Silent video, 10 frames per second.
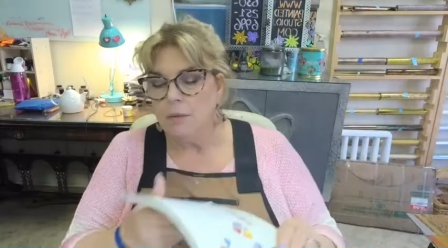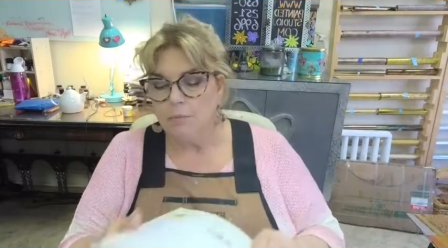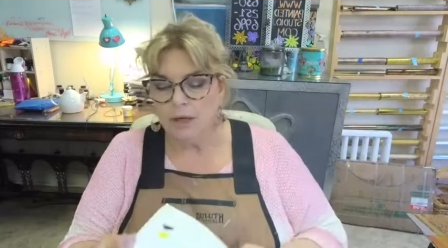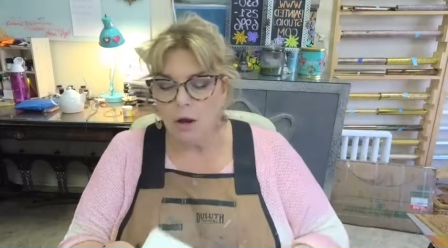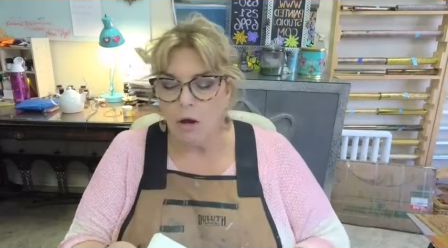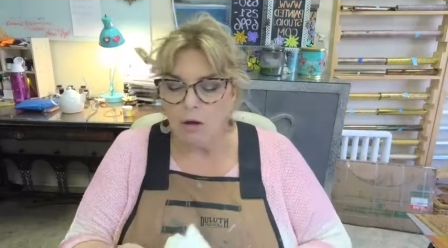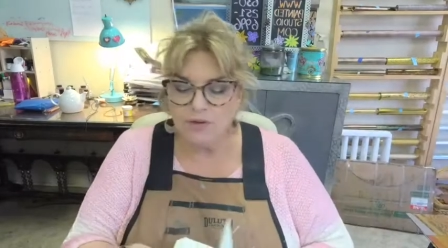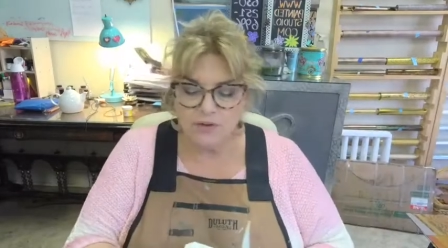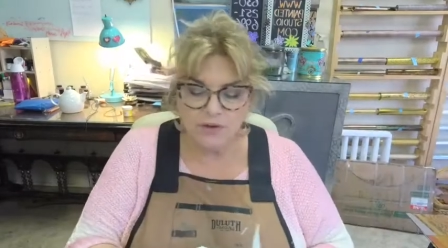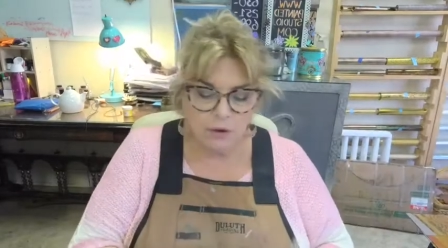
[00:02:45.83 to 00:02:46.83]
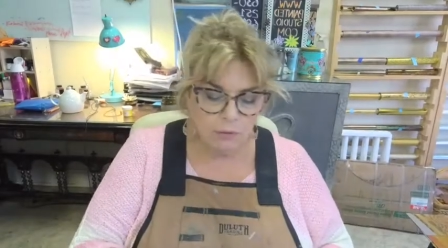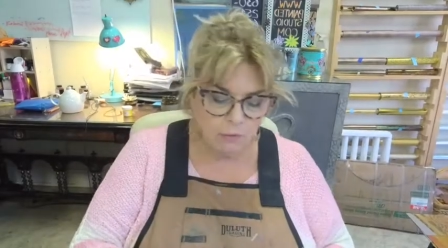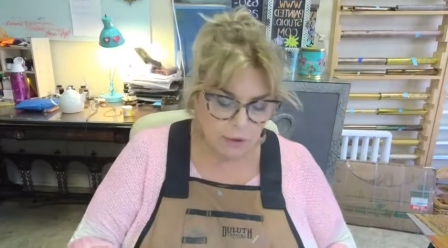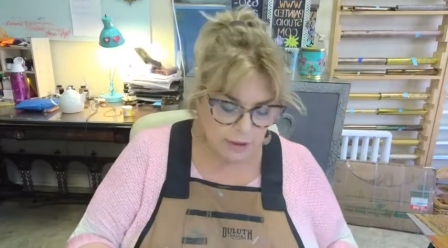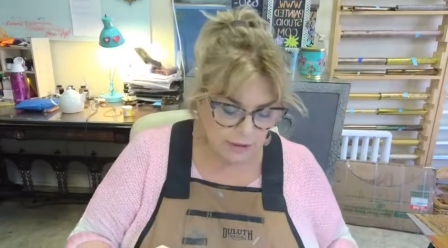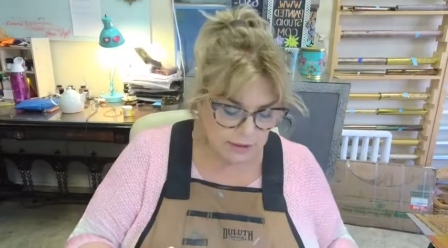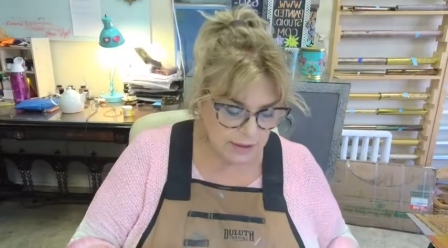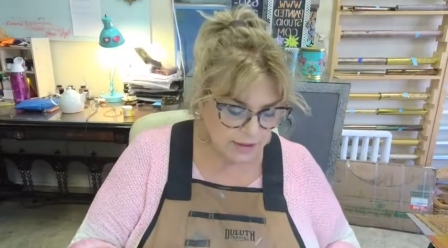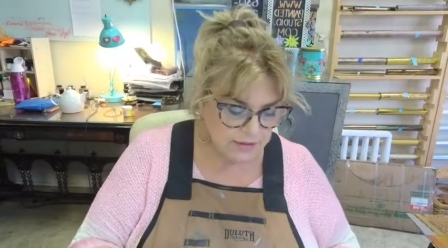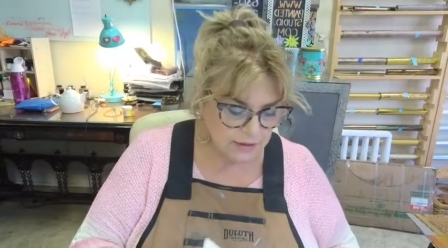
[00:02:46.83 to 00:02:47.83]
but also what it
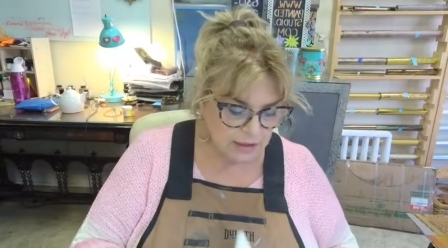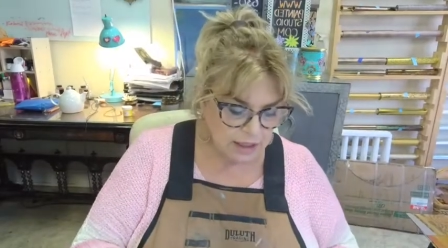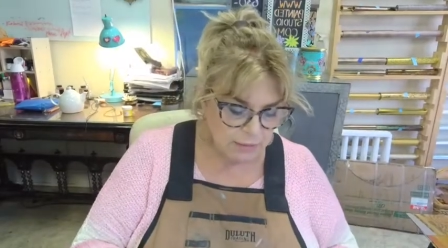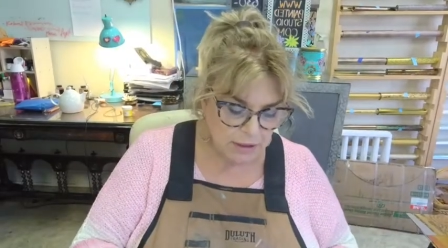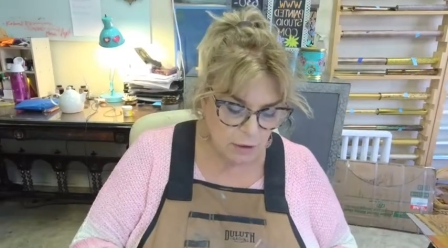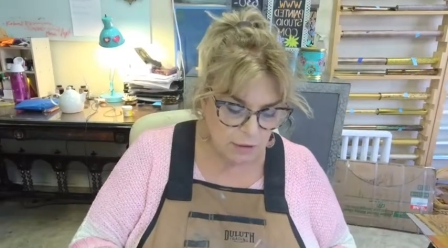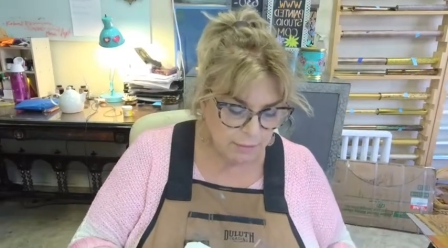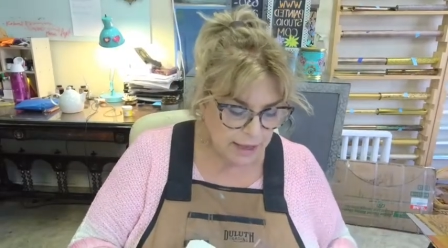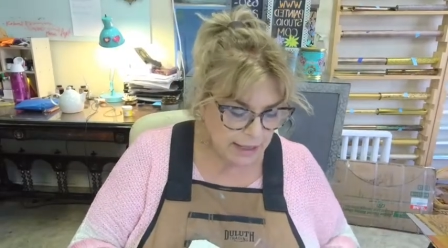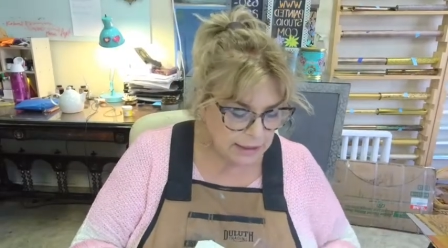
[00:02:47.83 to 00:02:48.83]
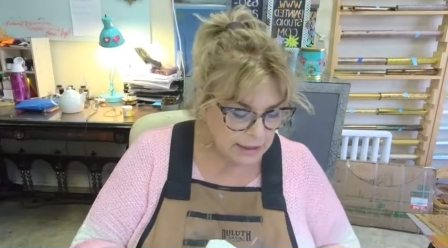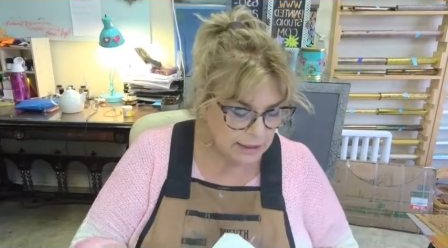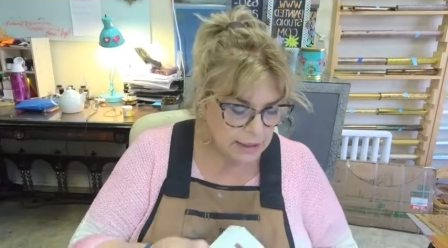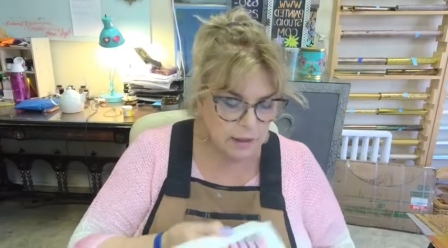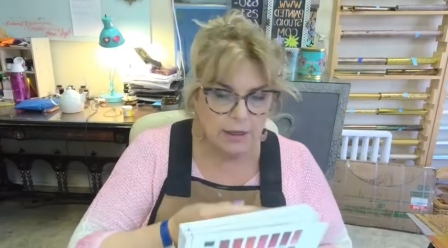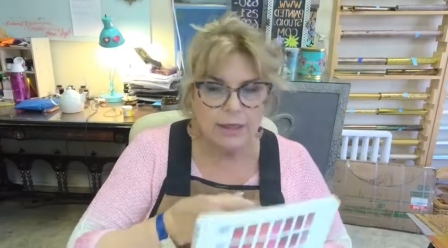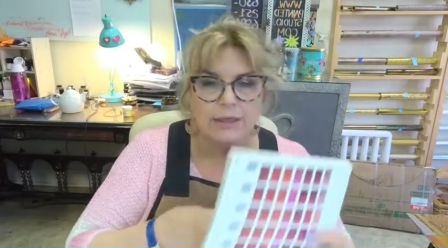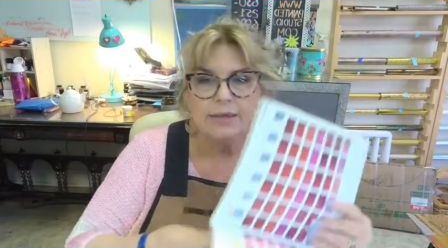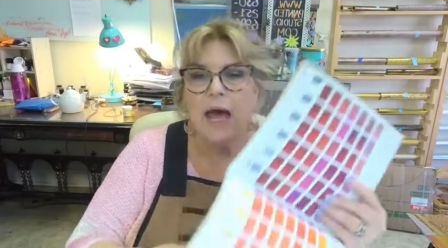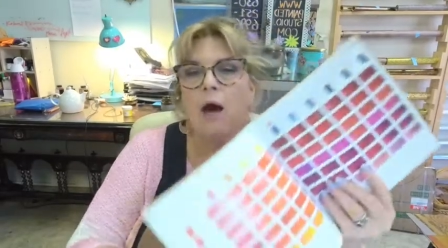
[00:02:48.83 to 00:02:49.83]
does, keeping going back in here,
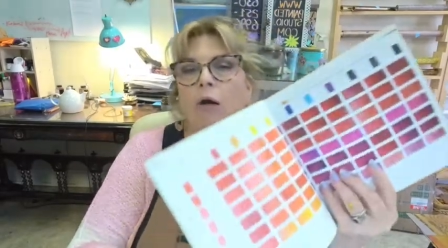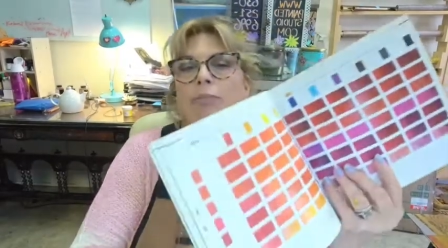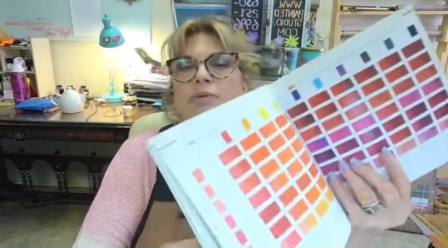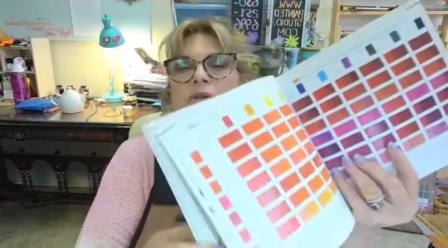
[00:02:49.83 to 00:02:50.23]
it helps